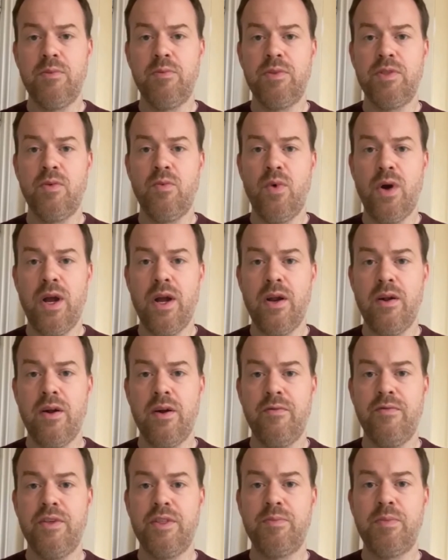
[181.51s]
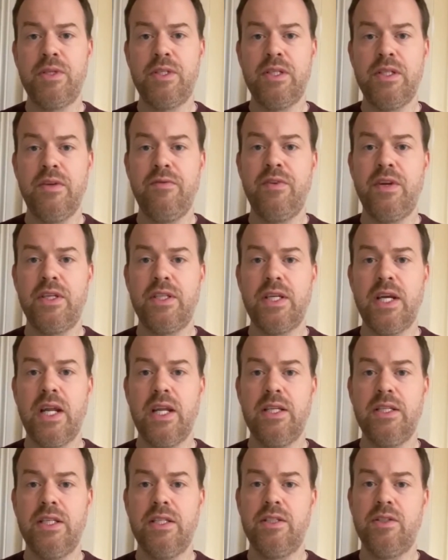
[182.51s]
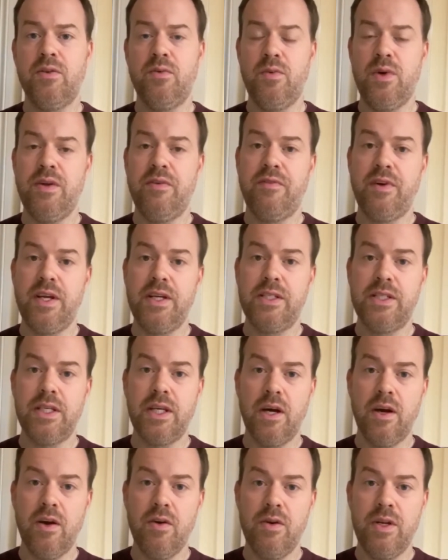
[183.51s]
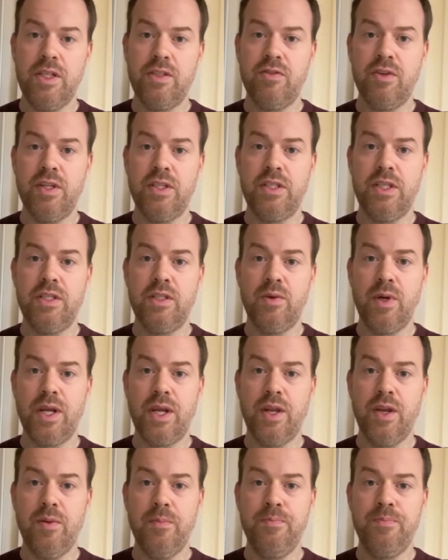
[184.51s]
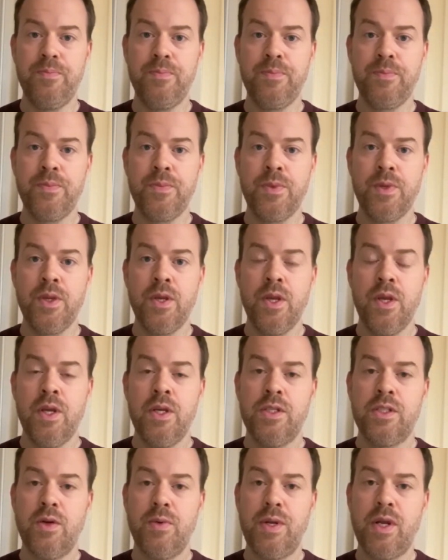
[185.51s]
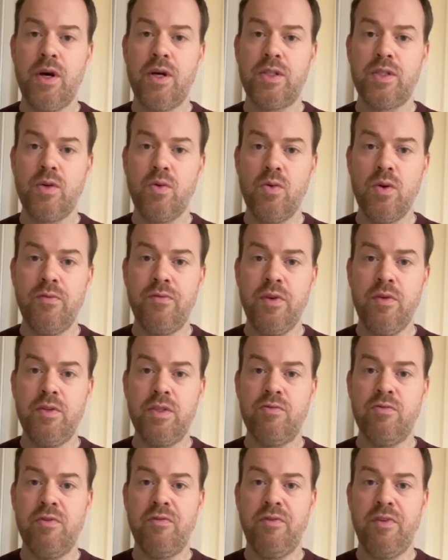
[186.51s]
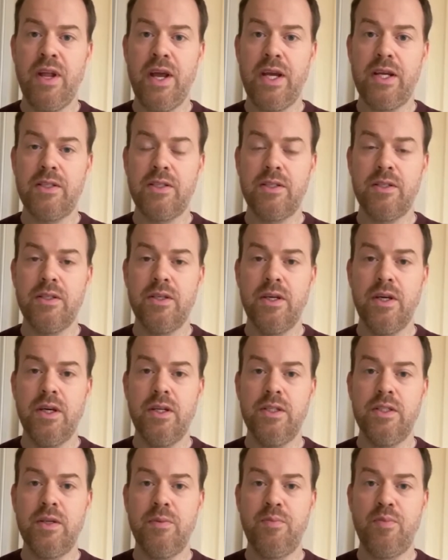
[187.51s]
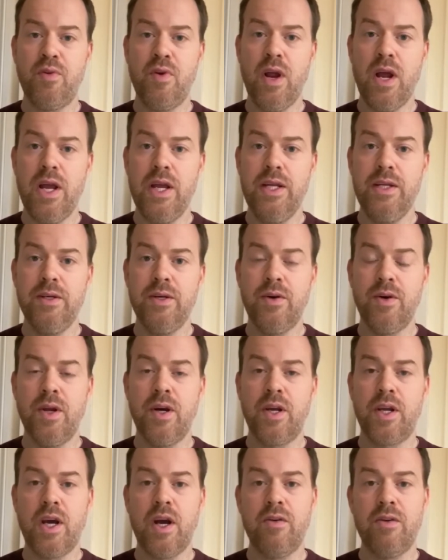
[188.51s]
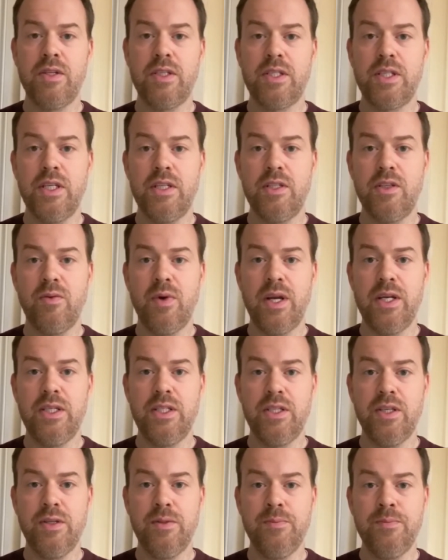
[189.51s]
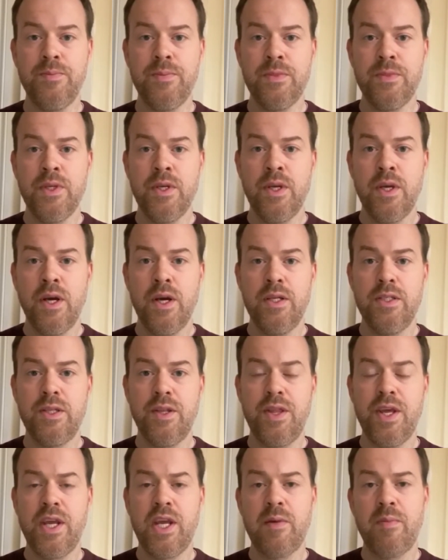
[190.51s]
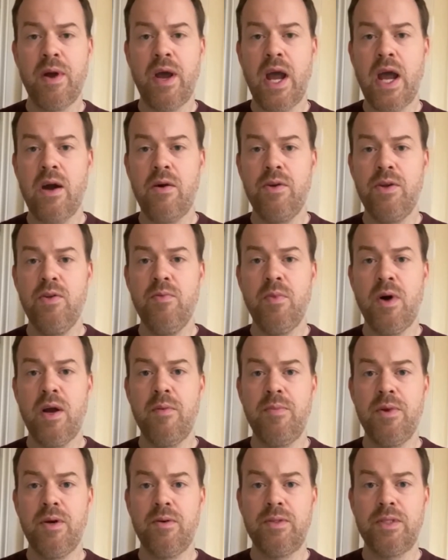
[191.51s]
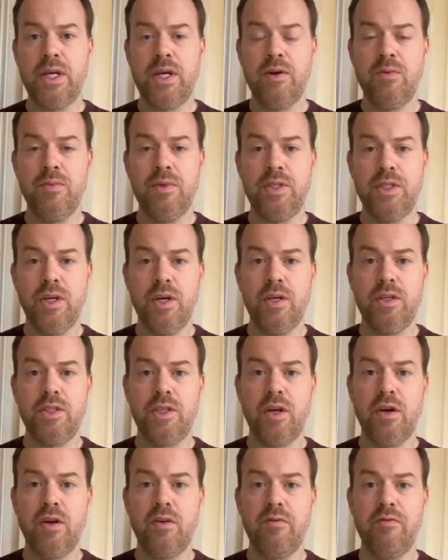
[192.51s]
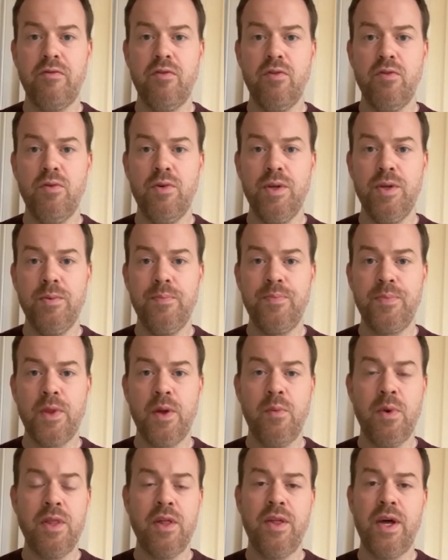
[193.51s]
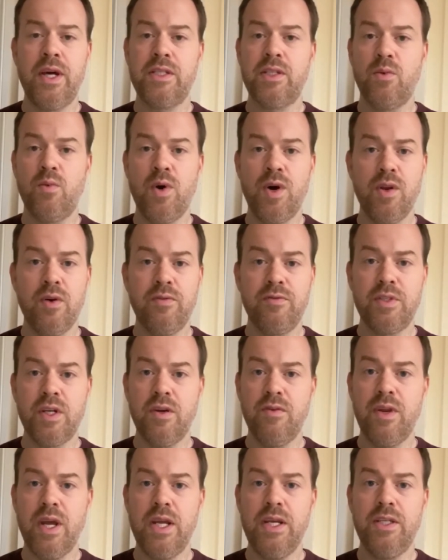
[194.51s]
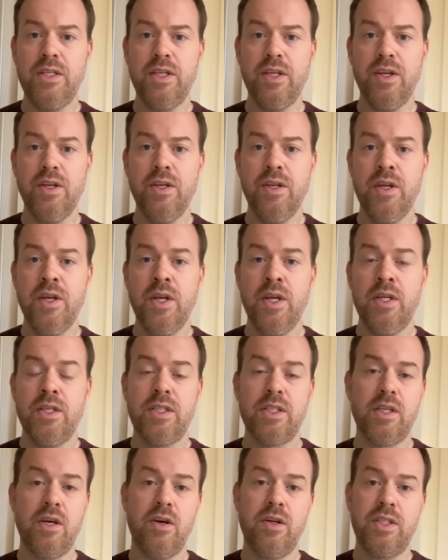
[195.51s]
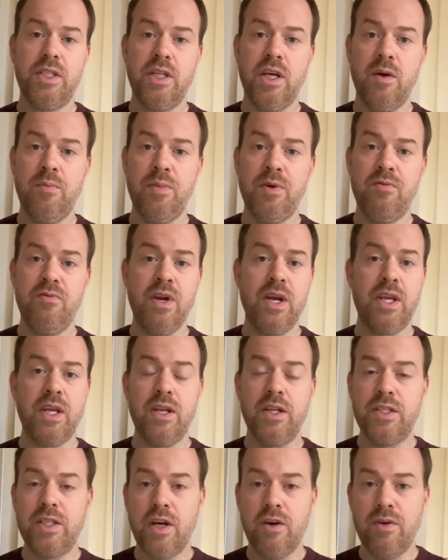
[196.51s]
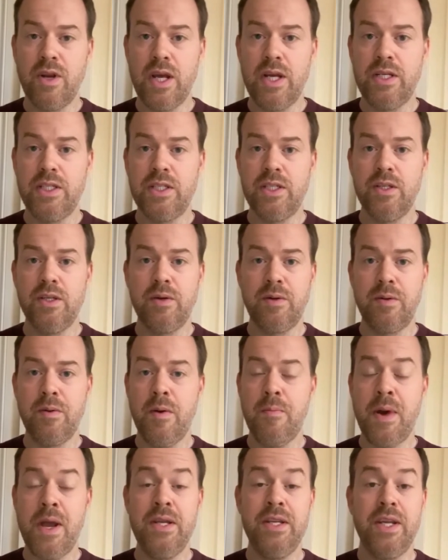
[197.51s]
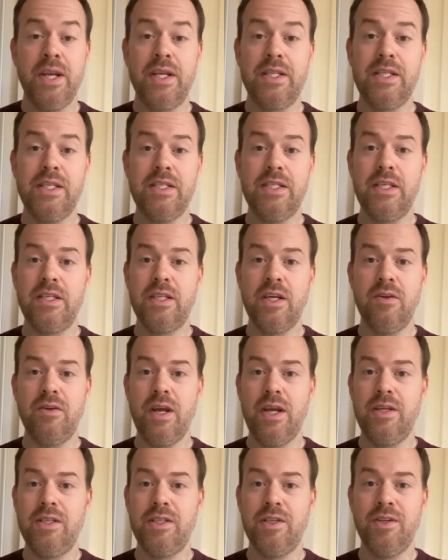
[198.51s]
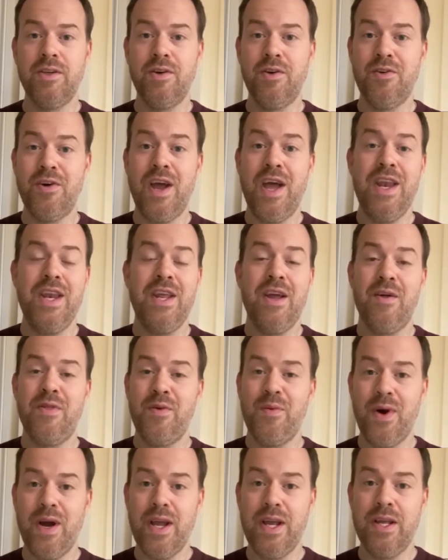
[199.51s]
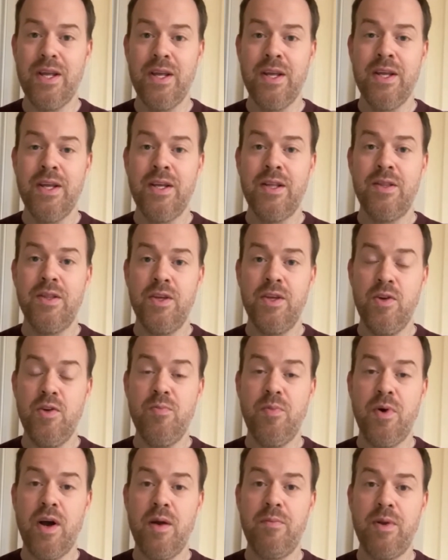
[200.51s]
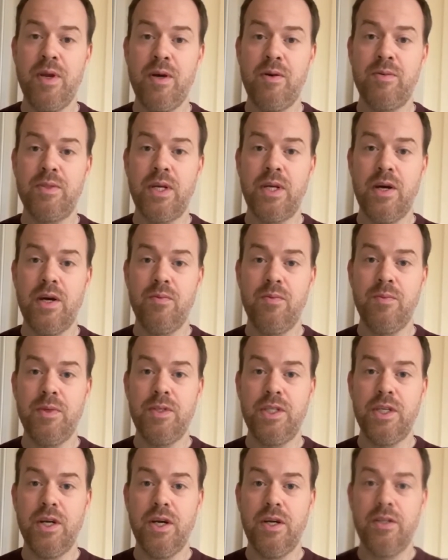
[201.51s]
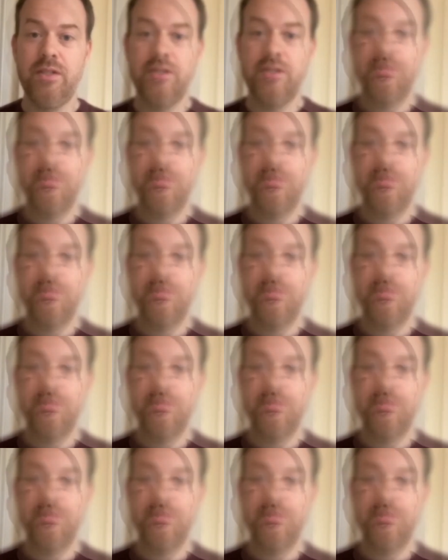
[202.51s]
was aware of the specific challenges that we're facing at Holy Trinity Twickenham. So we'd ask all of you to reflect and to pray on our current situation and to think about how you might be able to help the church going forward, and whether that's a one-off donation, starting up a regular donation, amending an existing donation, or any other way that you might be able to help the church.